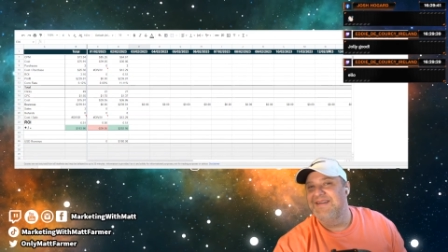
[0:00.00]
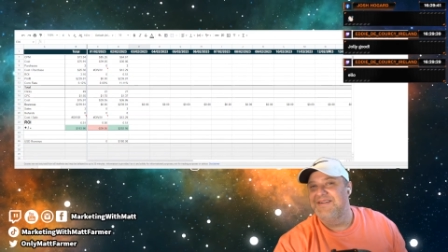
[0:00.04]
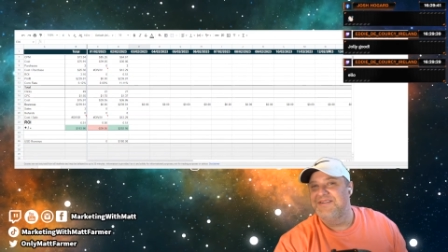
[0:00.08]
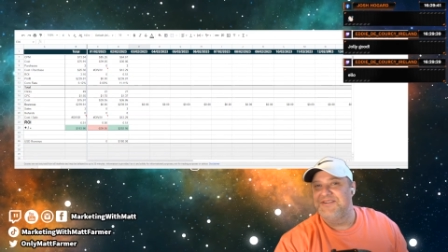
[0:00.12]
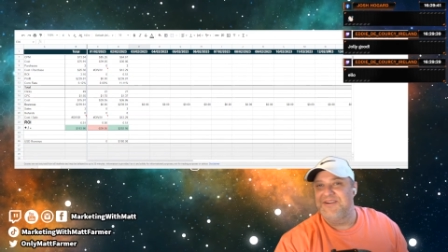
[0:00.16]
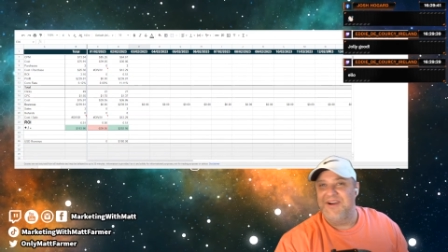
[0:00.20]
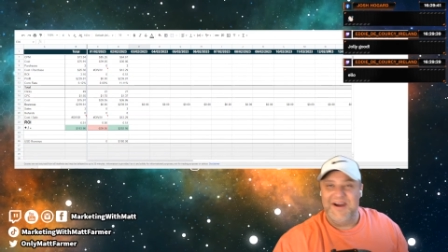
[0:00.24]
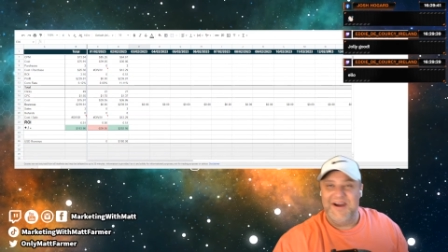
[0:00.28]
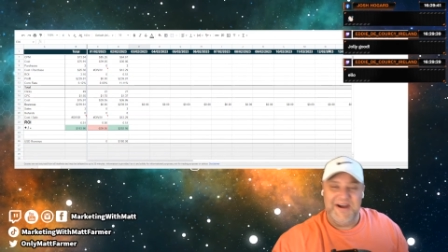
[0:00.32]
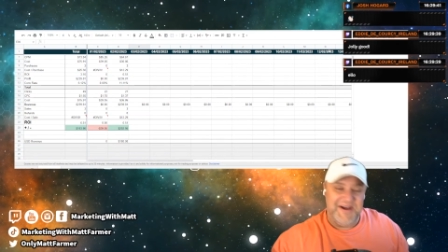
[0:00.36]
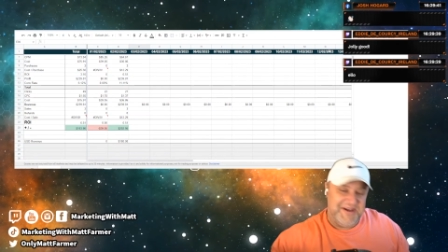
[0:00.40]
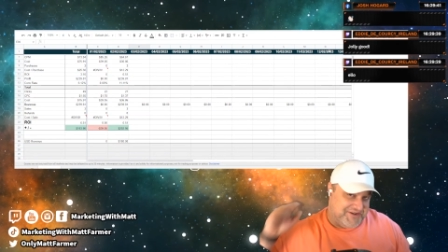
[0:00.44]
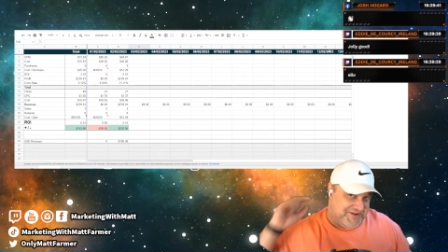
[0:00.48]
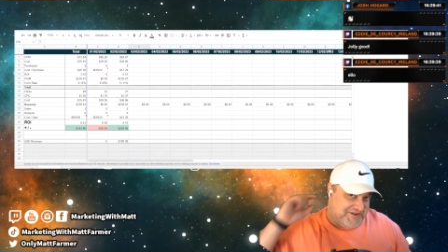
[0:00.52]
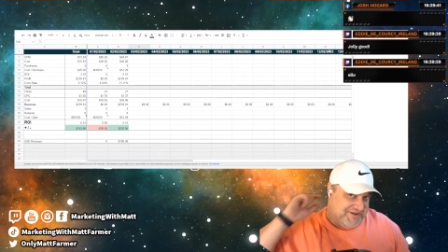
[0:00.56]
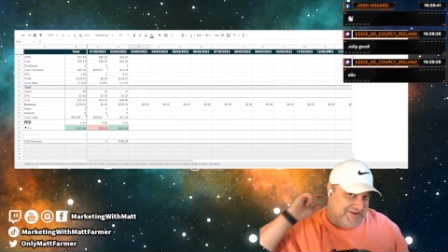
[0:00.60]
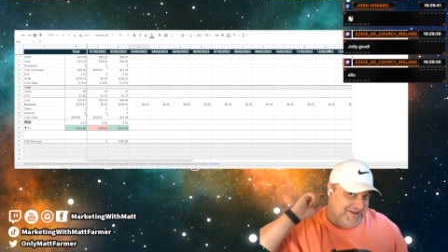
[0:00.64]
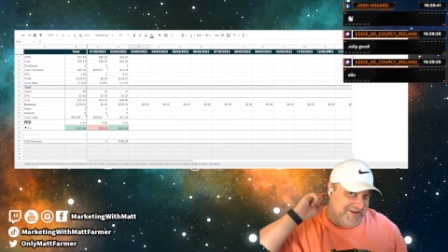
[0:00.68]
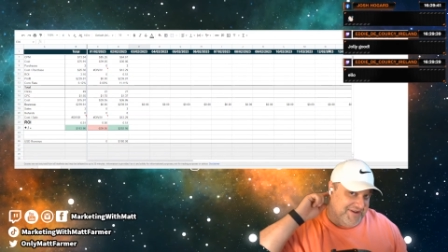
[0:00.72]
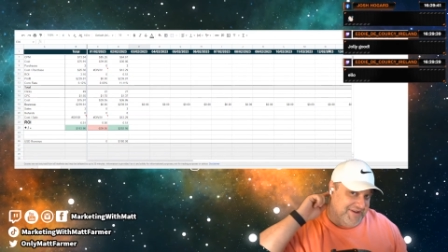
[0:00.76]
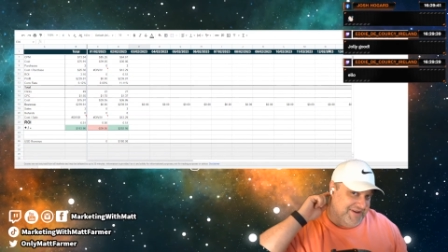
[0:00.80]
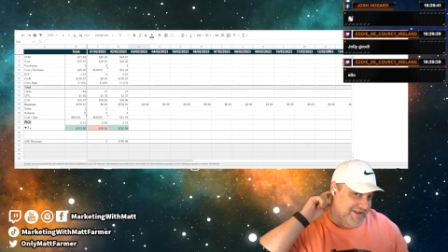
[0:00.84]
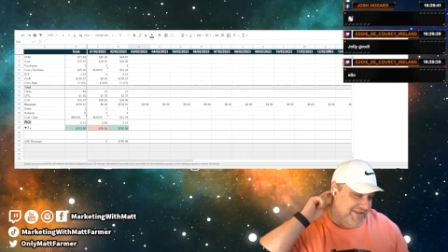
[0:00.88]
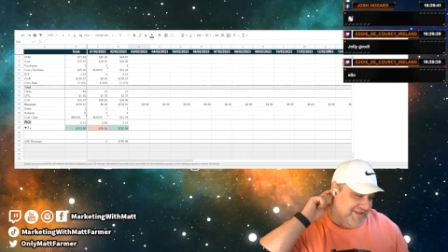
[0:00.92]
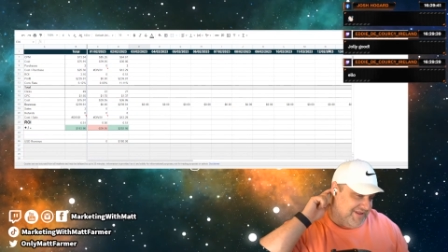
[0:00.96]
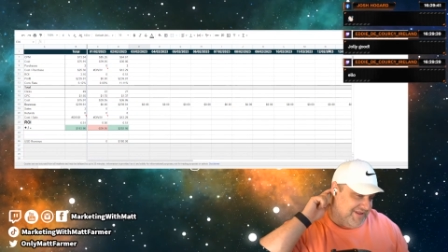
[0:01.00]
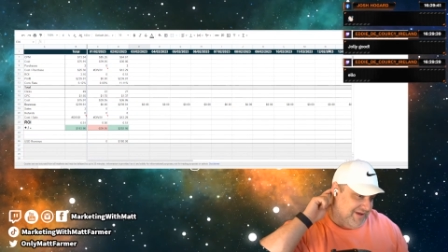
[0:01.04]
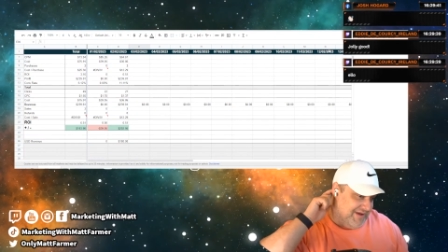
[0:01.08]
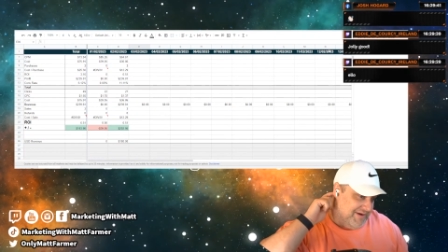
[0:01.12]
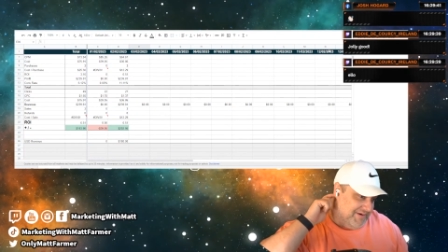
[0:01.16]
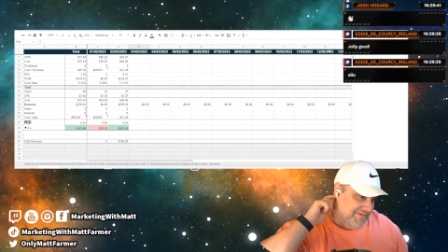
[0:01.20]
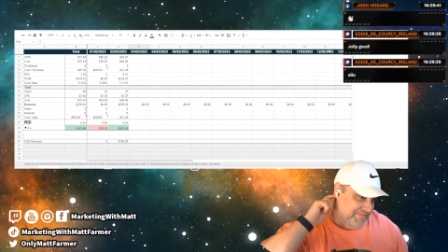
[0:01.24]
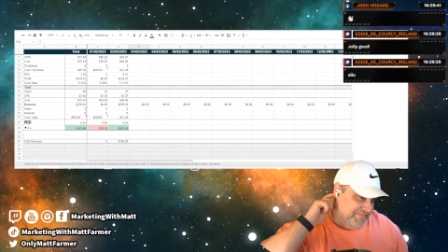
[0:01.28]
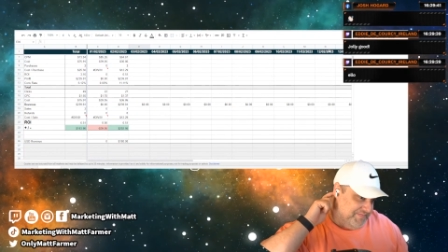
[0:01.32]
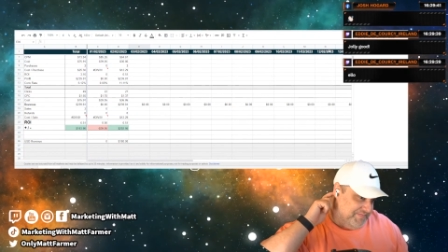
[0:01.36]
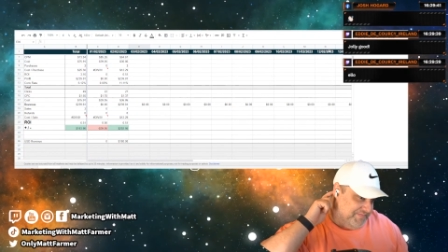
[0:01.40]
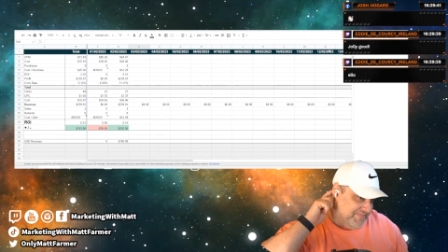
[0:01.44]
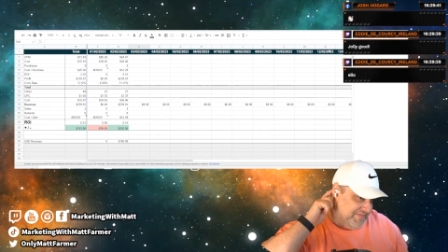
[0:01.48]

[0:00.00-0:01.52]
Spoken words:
Josh, good to see you.